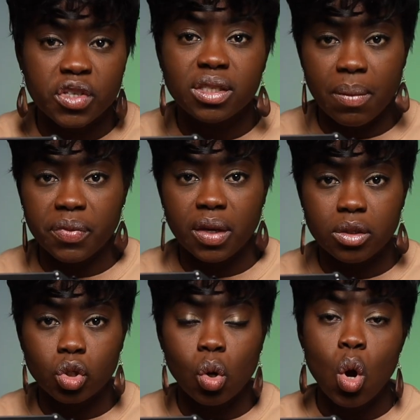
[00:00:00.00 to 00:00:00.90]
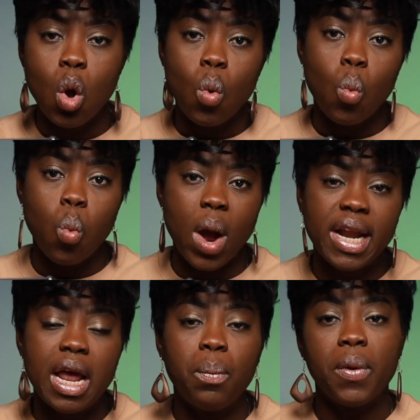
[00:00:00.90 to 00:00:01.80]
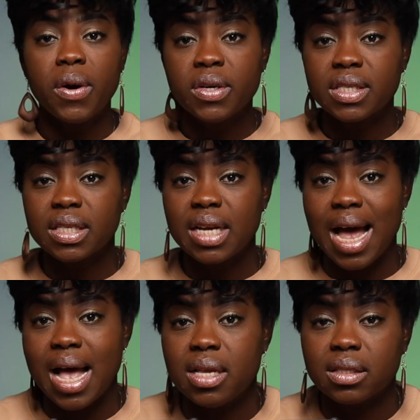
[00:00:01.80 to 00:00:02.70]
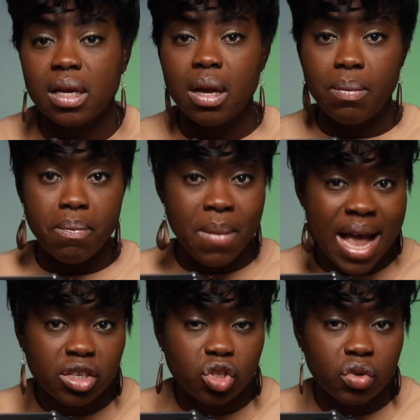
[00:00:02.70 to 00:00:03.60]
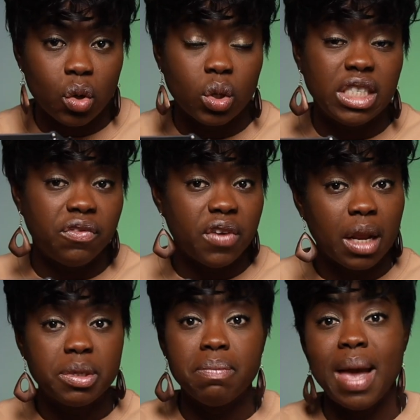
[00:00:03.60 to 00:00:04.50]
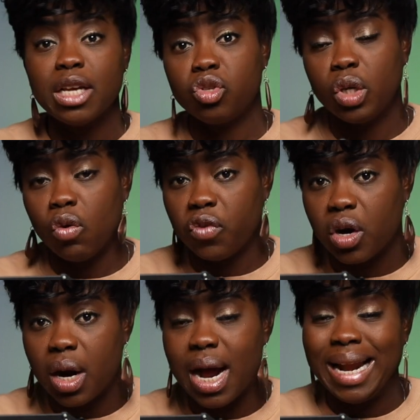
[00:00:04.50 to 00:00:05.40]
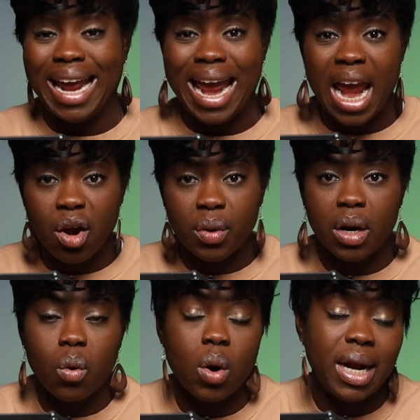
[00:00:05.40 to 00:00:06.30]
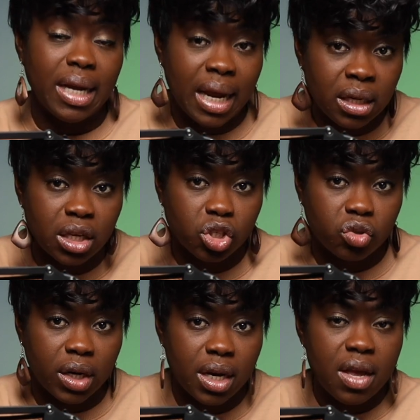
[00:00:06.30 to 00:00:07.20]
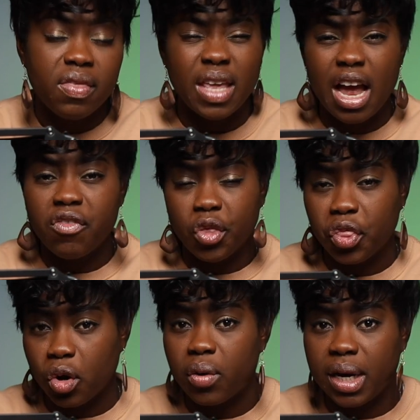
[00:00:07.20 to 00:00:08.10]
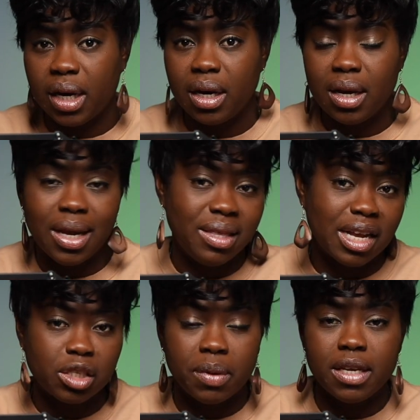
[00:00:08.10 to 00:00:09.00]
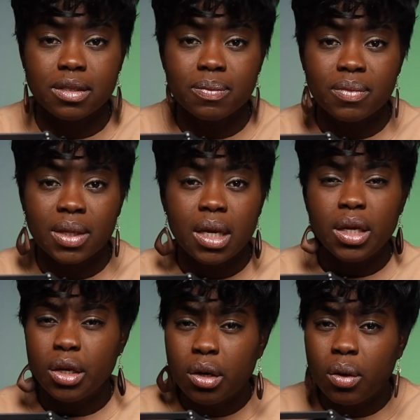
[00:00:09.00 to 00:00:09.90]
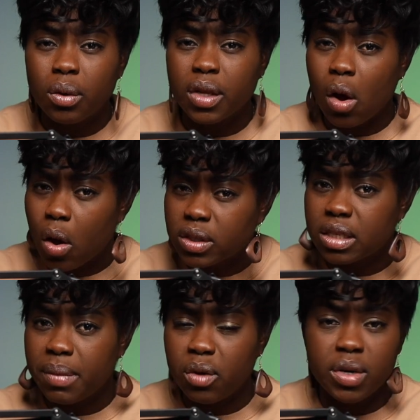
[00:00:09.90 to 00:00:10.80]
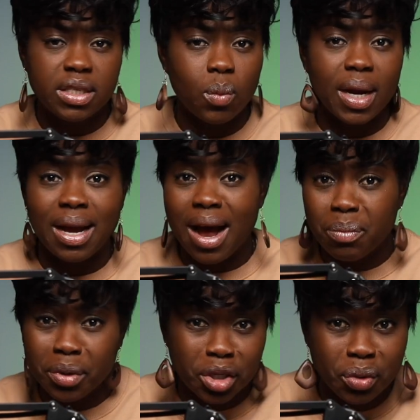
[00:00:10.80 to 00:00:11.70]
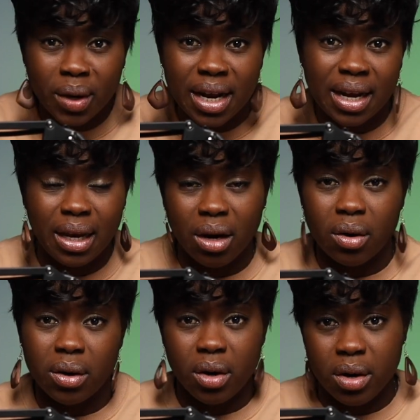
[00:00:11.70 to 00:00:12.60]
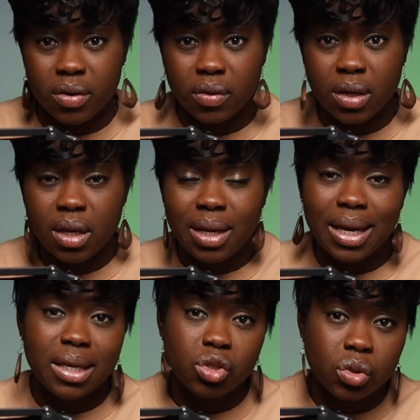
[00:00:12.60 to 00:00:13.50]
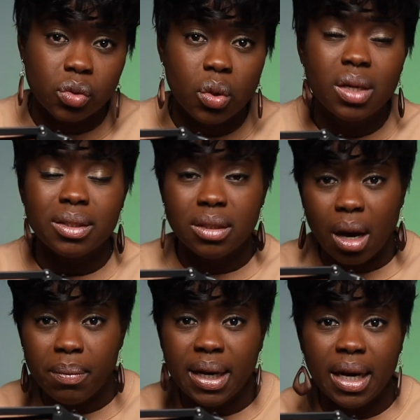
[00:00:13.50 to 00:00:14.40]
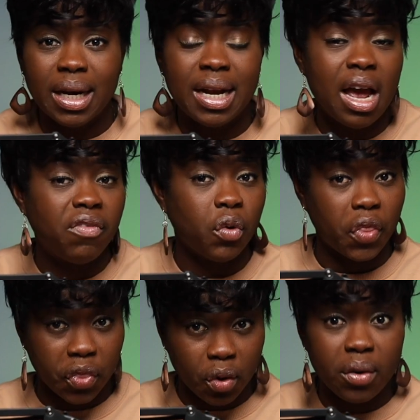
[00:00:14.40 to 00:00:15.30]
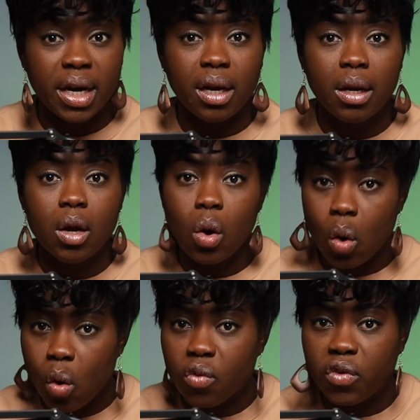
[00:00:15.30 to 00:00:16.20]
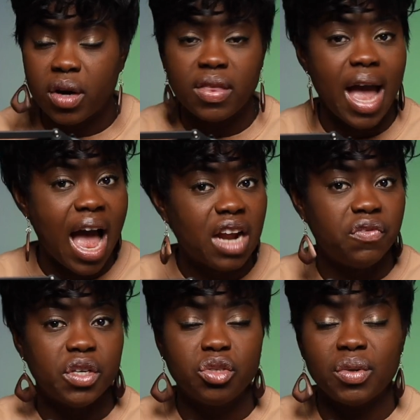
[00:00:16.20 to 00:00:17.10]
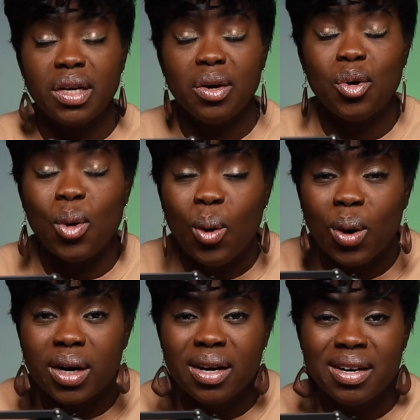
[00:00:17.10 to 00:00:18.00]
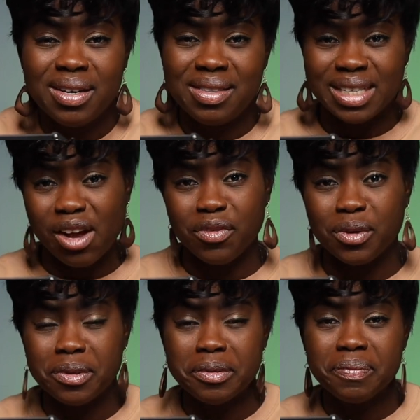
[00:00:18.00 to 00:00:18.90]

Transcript: something. So when a person has mastery or developed mastery over an area or an industry, they have authority in that space. You know, the ultimate reason why God put you and I here on earth is to dominate and have authority over the adversary or the devil.